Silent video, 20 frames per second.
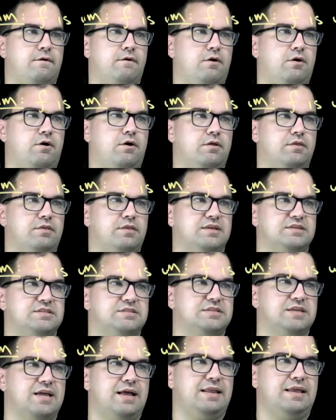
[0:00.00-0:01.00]
on this
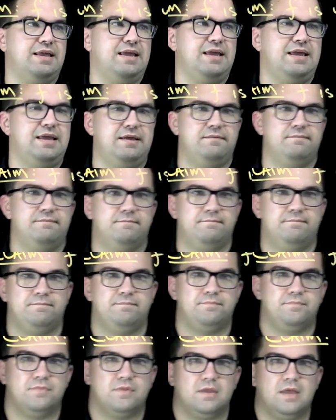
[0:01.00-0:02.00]
set E,
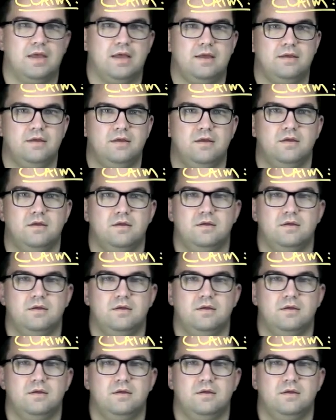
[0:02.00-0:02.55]
okay,